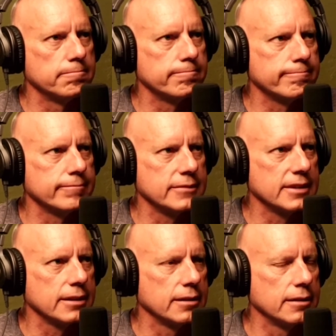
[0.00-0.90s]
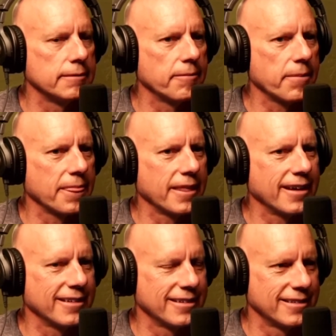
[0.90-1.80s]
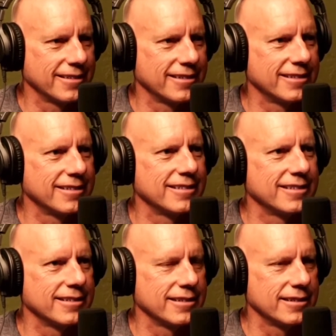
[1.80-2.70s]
that was fun. That was some fun right there.